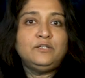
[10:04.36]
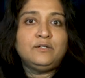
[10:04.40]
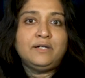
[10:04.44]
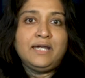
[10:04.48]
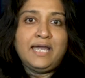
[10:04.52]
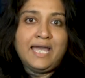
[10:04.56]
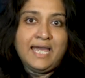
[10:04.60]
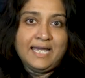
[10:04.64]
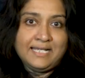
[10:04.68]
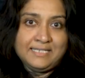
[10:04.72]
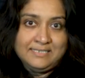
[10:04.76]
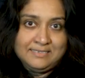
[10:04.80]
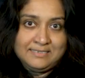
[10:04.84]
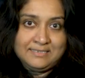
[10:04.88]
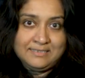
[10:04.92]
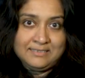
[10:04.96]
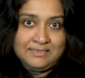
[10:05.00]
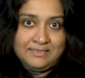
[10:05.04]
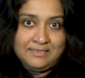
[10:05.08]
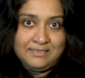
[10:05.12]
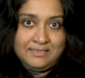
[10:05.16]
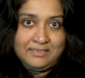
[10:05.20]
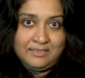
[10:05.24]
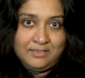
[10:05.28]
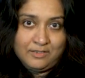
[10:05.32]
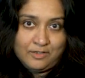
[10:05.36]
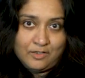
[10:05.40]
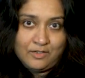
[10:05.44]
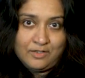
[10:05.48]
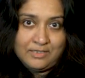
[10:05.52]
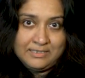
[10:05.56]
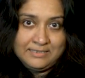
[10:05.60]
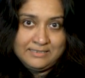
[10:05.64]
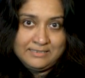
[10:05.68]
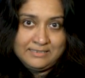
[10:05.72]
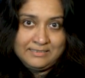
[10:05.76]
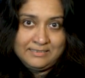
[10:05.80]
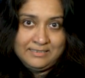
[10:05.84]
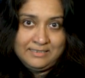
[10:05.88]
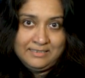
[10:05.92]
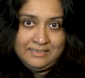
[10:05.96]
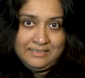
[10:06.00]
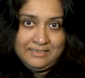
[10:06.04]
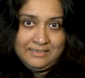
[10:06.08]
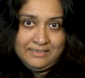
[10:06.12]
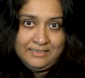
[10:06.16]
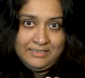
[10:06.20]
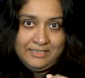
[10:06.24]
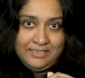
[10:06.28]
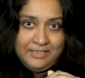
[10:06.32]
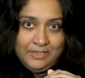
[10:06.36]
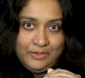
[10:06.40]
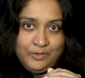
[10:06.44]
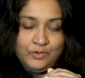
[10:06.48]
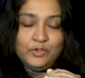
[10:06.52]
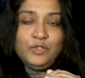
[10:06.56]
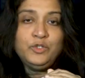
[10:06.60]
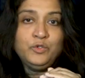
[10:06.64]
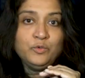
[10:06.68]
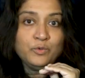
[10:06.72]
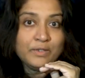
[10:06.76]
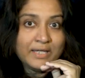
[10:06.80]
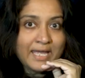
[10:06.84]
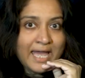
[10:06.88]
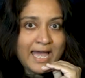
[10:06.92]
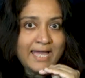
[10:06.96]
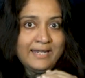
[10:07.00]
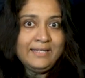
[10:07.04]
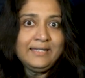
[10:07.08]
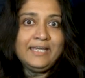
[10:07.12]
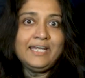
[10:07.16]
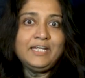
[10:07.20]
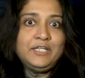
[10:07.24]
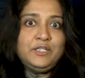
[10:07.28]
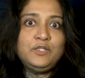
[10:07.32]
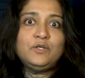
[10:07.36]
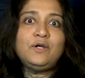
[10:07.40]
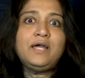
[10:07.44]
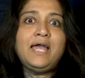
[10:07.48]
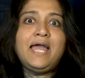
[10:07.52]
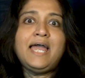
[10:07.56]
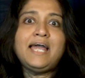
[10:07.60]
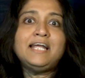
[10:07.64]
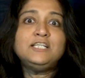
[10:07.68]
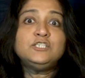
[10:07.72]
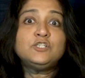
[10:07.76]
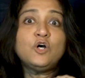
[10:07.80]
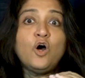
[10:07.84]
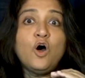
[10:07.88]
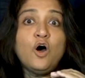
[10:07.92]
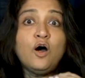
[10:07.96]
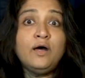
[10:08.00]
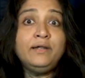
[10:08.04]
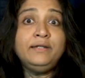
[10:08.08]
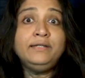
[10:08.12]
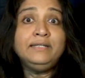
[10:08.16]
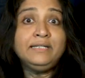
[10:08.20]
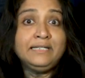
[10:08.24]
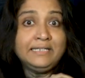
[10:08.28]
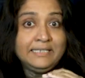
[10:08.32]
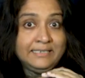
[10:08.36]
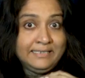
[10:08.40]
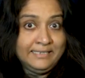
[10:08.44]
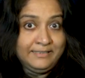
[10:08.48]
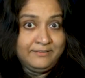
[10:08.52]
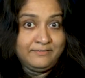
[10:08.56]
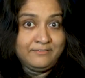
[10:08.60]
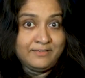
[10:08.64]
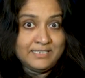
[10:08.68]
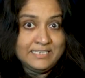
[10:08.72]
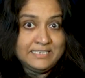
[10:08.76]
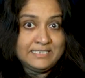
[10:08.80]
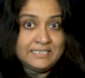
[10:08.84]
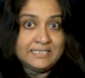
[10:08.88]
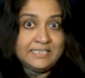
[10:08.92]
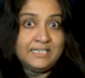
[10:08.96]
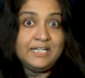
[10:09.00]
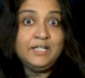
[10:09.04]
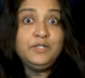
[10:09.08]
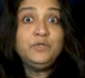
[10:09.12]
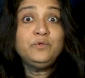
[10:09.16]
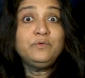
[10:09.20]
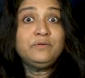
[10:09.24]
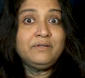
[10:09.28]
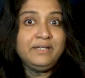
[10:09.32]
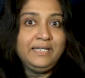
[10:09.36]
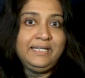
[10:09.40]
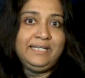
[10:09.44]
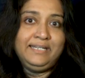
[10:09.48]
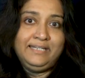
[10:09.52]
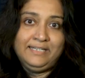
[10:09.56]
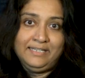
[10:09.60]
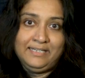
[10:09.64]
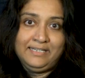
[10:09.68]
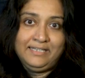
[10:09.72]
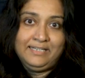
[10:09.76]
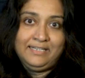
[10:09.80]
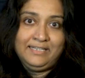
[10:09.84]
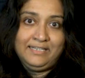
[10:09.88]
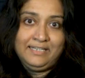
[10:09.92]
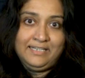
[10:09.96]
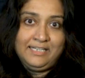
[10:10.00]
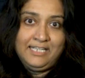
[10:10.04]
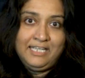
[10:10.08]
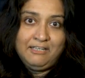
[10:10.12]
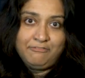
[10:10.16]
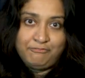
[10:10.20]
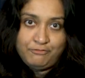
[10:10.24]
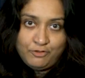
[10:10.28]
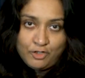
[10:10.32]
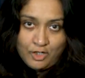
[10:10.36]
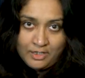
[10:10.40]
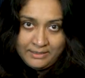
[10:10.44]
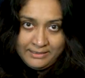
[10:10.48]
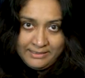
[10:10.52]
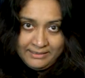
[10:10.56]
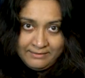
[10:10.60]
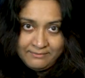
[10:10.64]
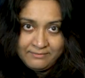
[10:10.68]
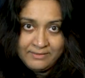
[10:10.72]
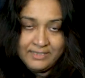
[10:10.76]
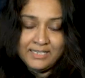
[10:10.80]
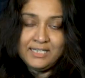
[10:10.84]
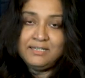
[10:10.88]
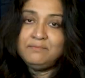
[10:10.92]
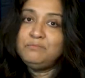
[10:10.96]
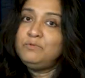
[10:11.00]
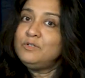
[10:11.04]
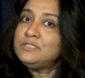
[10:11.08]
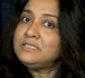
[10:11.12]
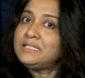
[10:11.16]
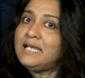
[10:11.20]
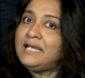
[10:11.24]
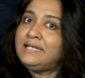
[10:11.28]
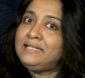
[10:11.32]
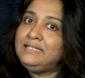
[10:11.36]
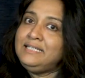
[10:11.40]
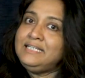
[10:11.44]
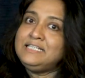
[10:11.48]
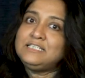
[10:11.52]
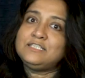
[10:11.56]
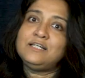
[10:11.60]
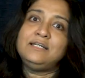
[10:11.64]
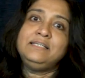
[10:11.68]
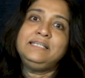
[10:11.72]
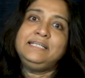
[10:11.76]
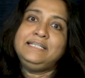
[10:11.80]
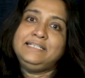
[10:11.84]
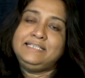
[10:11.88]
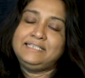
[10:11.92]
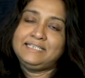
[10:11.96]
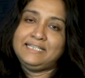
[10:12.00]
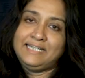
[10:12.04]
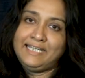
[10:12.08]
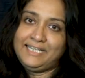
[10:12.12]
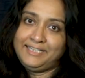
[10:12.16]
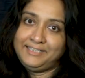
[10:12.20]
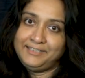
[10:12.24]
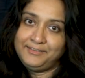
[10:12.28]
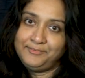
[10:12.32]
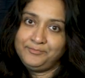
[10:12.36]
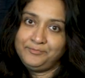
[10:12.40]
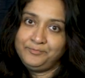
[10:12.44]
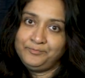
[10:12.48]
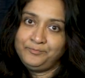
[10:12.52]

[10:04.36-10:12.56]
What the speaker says: your hands across. You know, you can get your hands on literature to read, if not in real books, at least on the internet.